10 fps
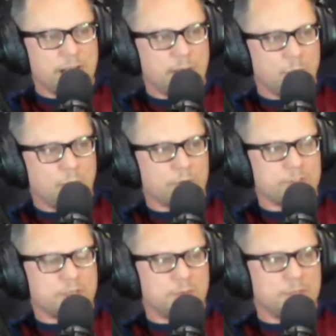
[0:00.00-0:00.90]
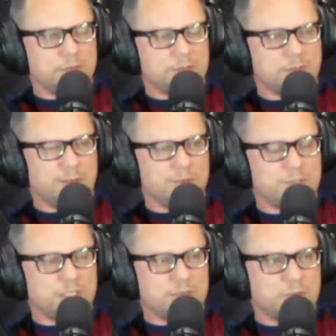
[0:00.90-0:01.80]
I work with someone who
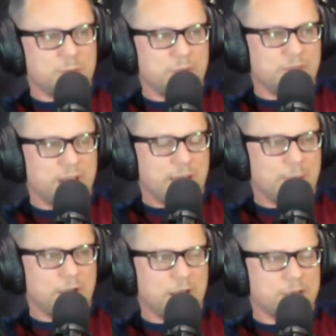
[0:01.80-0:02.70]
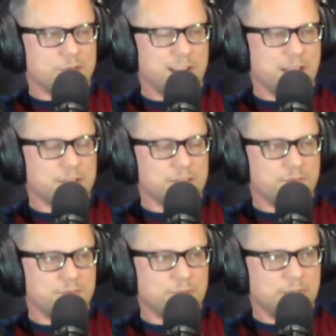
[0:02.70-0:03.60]
seems to be a bit of a hypochondriac because of,
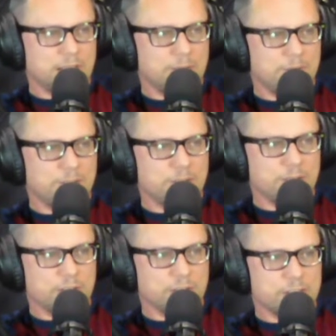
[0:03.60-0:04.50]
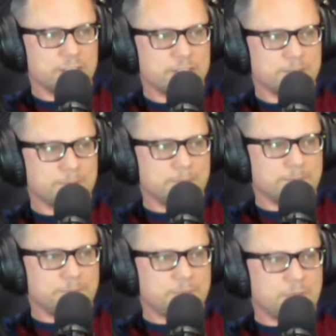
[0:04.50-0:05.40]
you know, fear of illness.
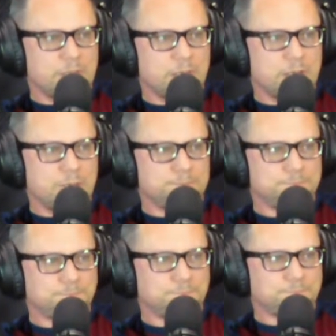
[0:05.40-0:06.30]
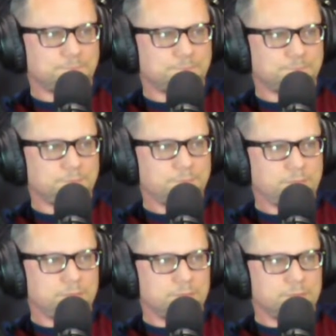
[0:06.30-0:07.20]

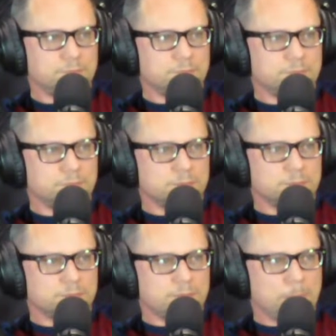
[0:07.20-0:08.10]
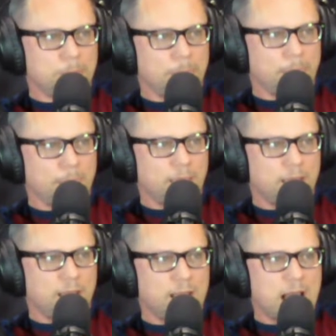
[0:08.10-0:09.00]

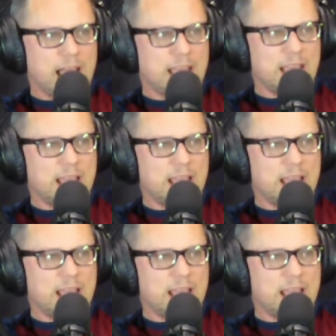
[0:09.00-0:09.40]
Iatrophobia,